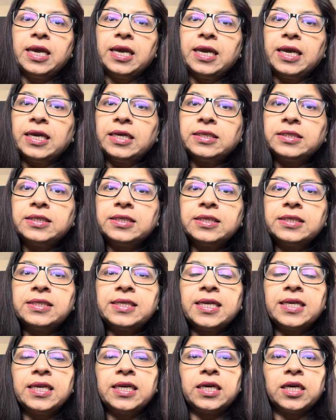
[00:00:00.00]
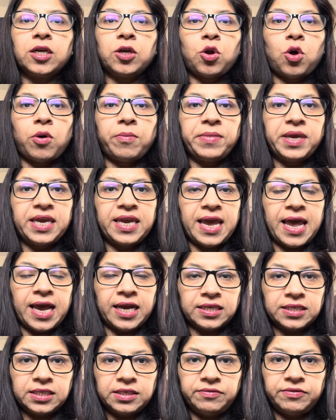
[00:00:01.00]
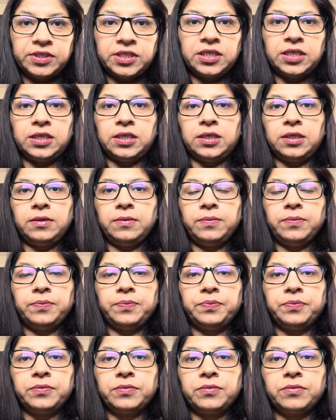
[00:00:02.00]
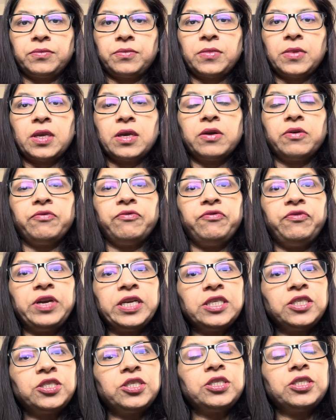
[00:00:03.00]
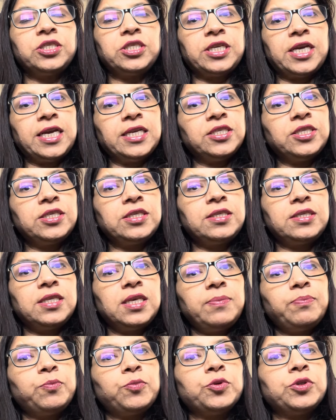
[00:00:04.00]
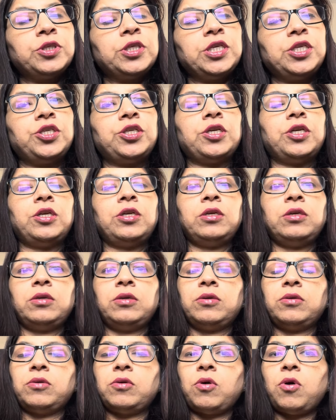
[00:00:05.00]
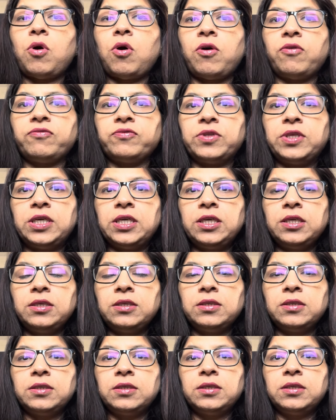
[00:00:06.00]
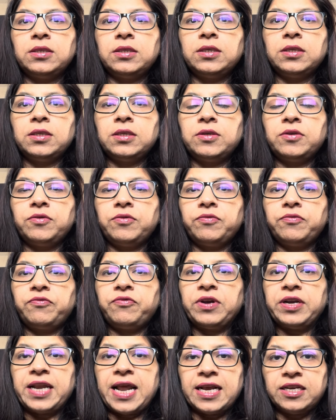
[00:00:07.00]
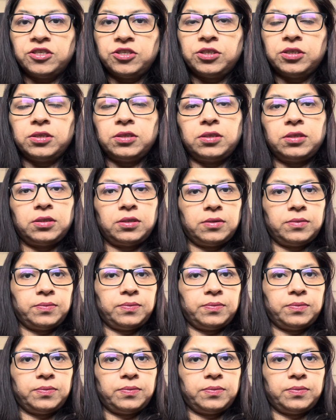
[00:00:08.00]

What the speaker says: It is an economic activity which changes the position of the financials.